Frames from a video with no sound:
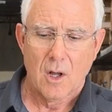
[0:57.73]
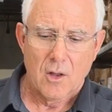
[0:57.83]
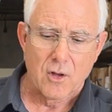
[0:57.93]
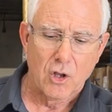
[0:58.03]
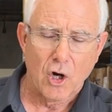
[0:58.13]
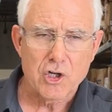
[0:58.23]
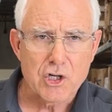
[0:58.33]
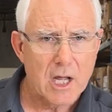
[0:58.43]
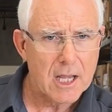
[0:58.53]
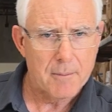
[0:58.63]
The larger
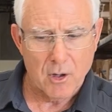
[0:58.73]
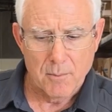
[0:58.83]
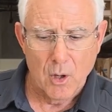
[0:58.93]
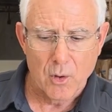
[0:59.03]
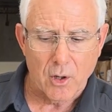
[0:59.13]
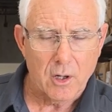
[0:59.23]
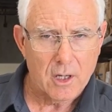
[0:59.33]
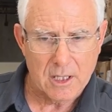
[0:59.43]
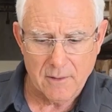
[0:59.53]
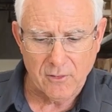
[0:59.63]
diameter motor
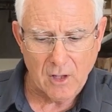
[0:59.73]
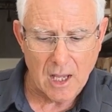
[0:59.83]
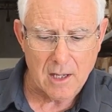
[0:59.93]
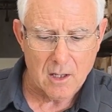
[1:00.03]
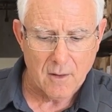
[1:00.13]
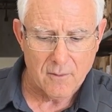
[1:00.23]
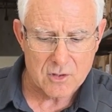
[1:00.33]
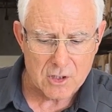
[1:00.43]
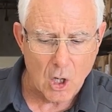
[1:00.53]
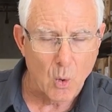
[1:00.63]
gives a
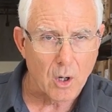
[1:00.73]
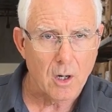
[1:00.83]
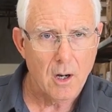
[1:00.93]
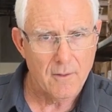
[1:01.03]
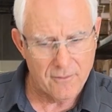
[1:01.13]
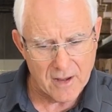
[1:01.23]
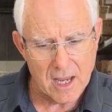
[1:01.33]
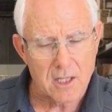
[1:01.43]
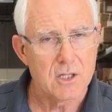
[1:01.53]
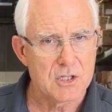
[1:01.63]
slower
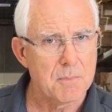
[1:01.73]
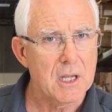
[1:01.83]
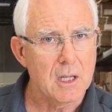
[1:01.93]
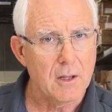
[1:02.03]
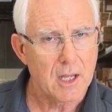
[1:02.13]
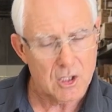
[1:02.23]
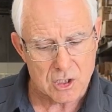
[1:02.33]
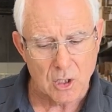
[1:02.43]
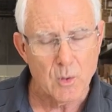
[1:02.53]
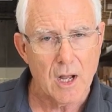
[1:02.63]
fan speed. They can
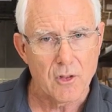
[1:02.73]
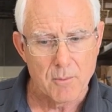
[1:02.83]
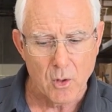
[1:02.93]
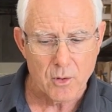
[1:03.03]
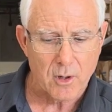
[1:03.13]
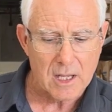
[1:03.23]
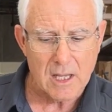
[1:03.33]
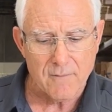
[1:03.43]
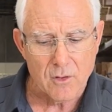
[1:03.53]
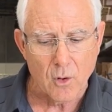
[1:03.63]
slow down the motor
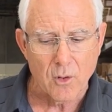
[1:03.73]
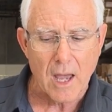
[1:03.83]
even though the